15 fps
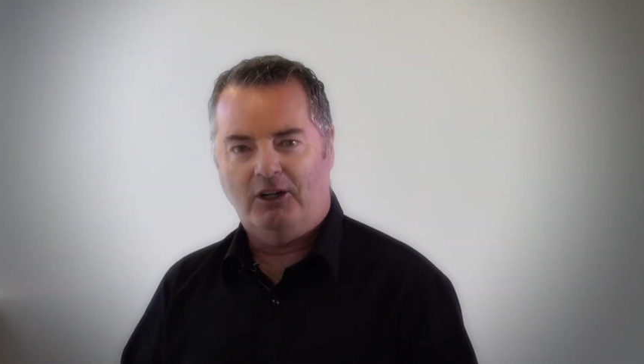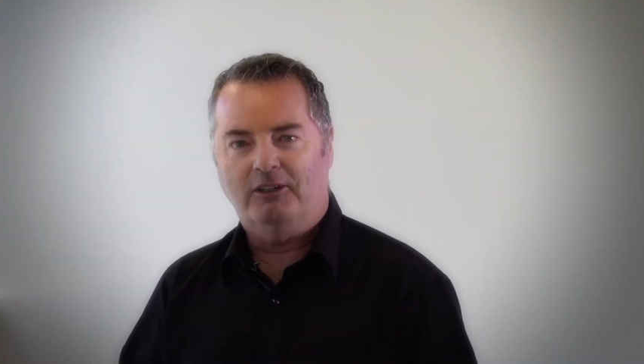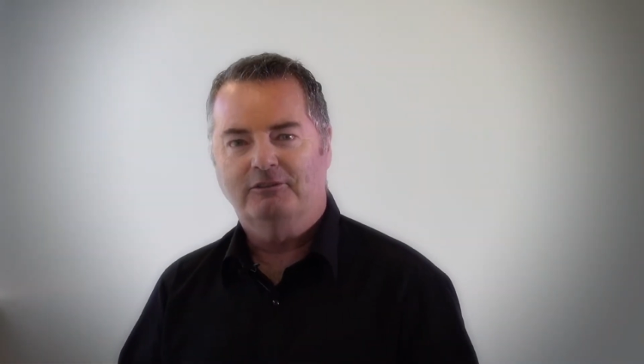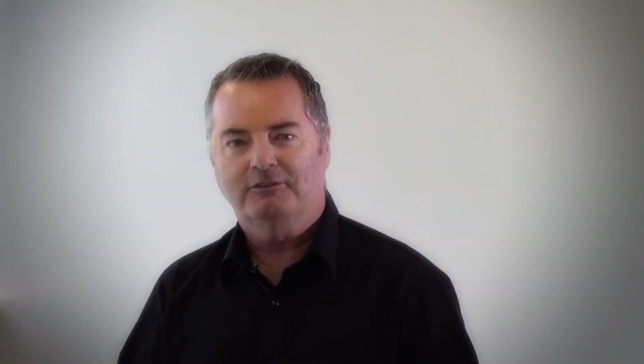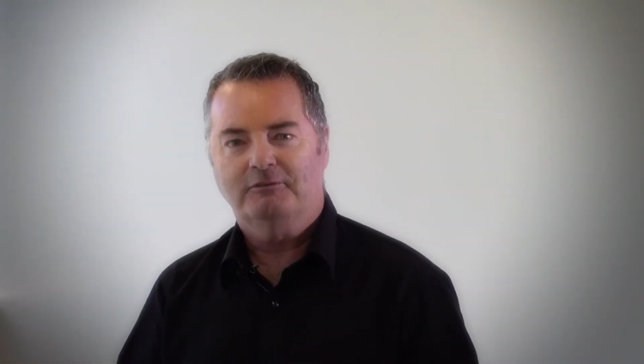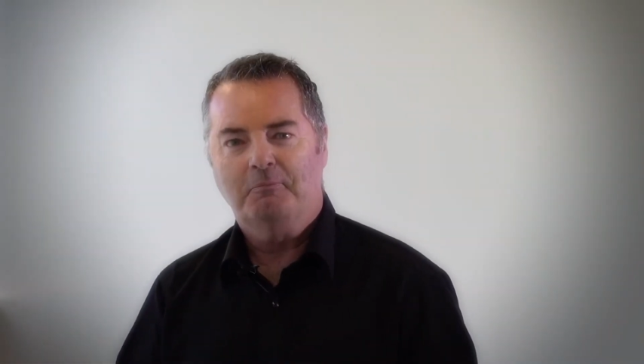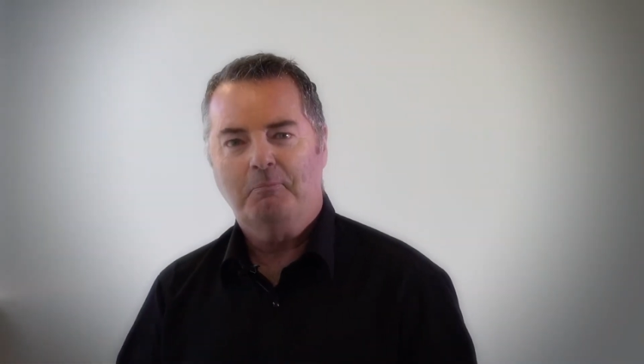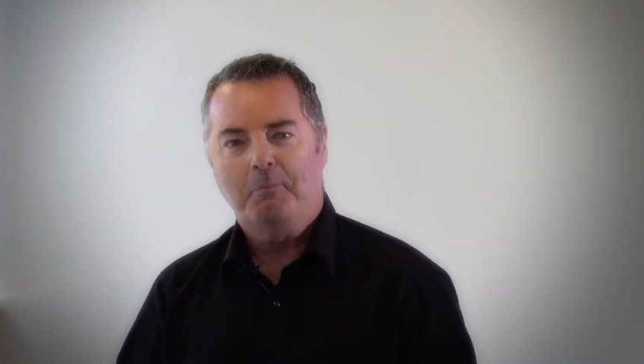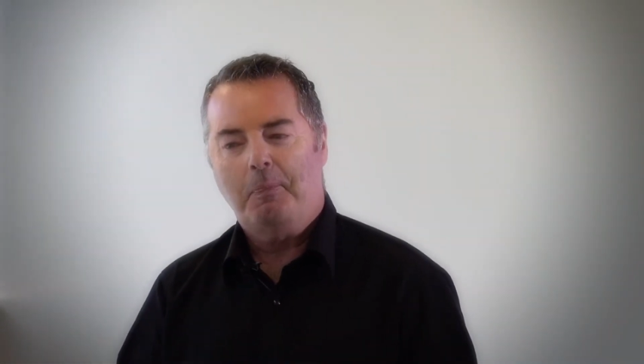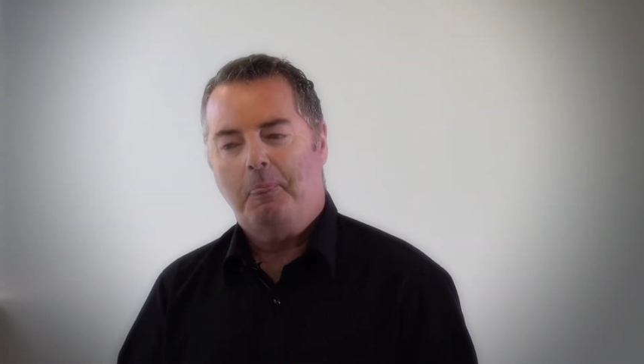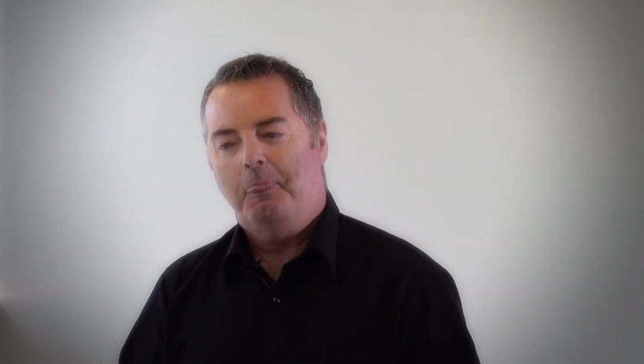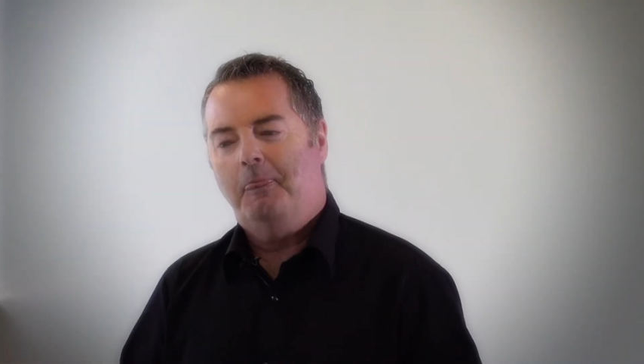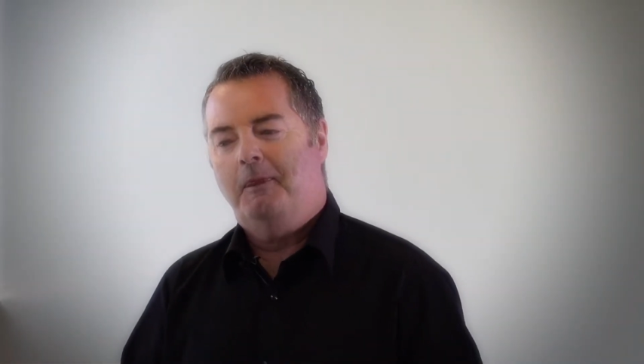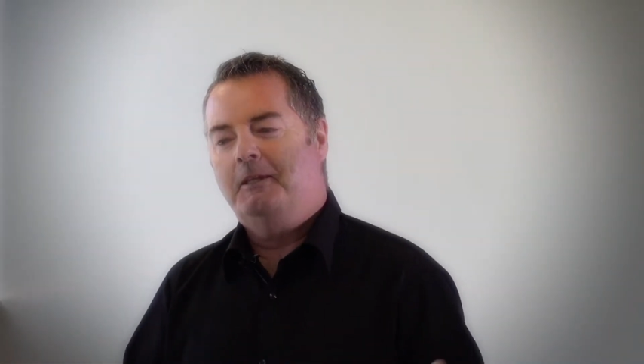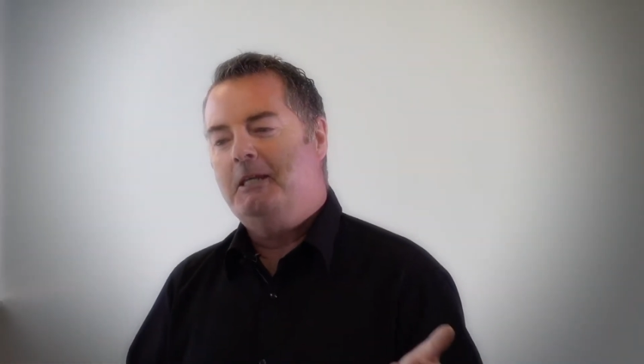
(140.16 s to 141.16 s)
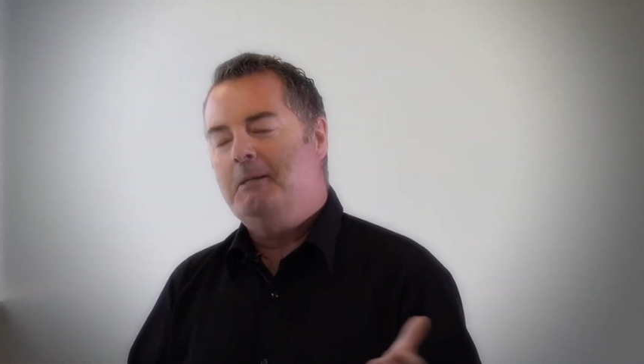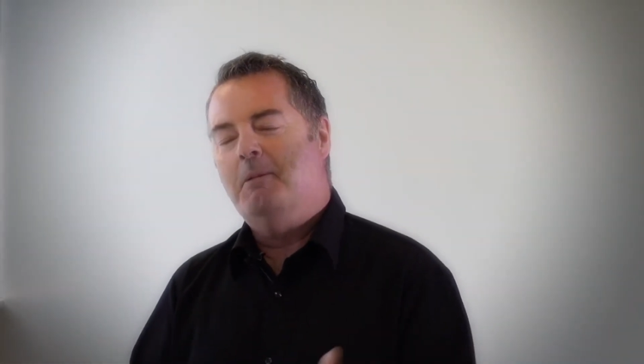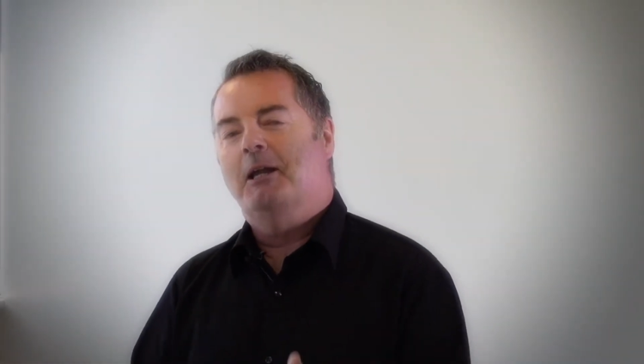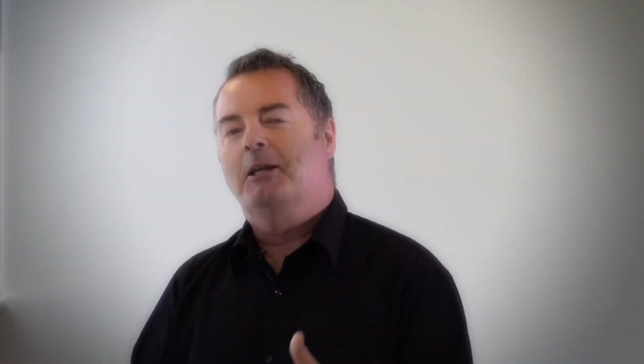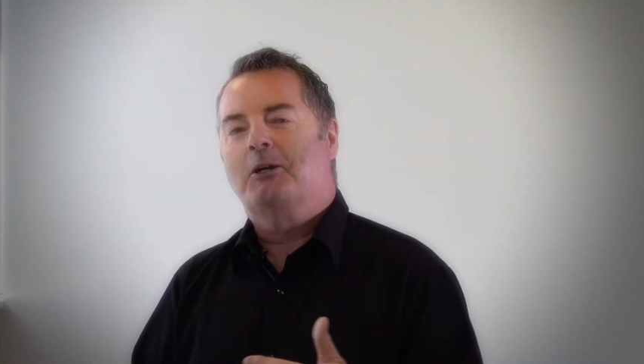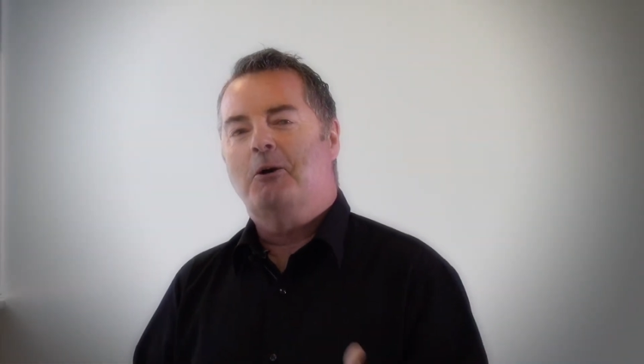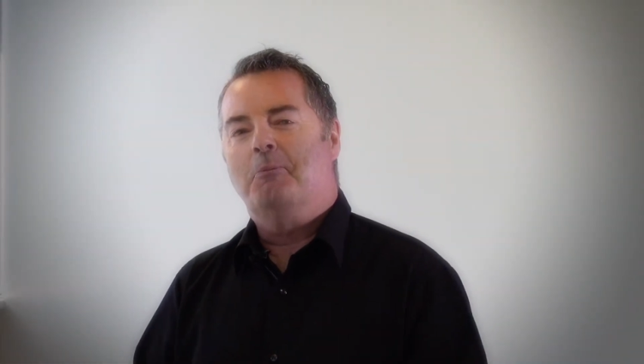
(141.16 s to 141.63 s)
it off. The
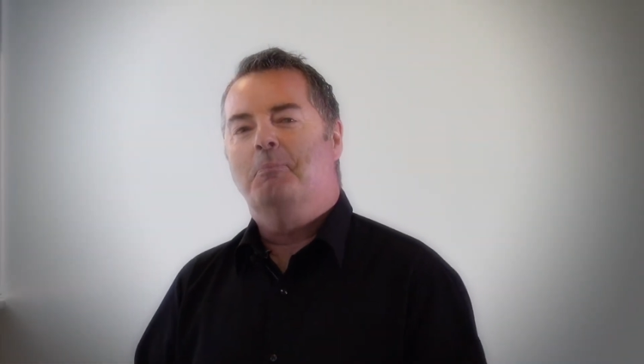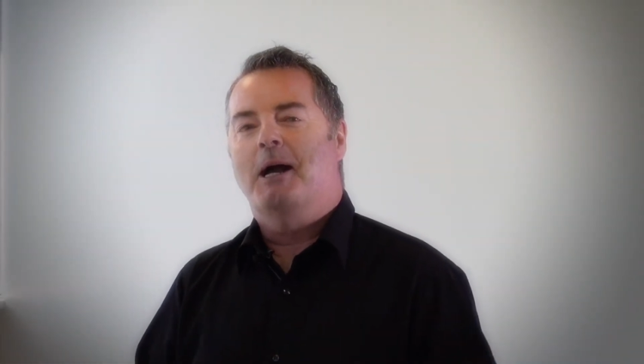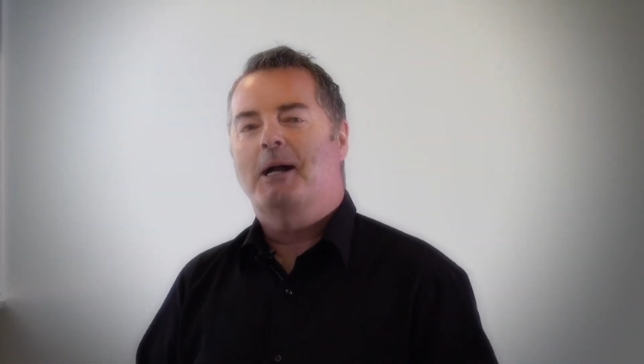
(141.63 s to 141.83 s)
email I got